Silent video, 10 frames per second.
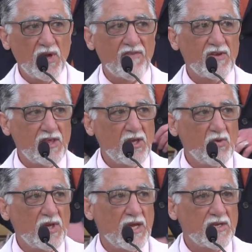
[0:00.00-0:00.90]
everything
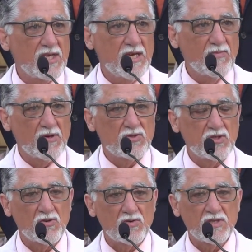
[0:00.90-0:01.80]
you can to keep those
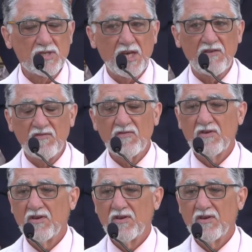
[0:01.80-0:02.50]
children safe.